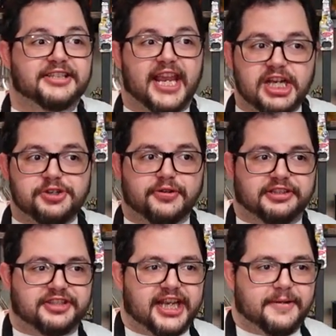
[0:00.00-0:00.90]

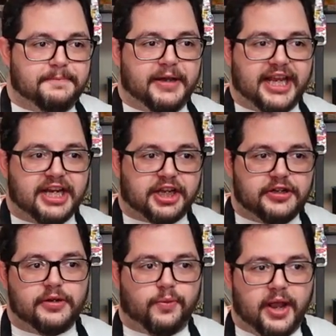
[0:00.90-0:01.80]
interesting, but in a
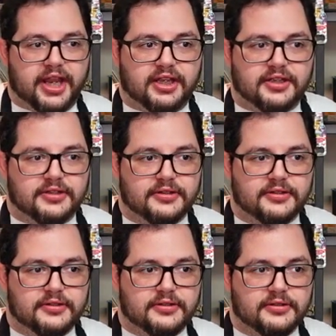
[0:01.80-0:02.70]
good way.
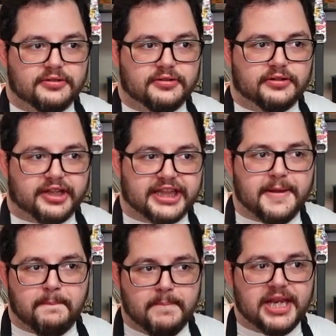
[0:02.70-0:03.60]
Like,
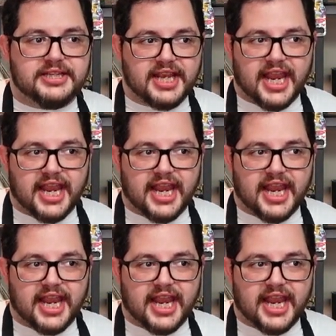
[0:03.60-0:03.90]
the mint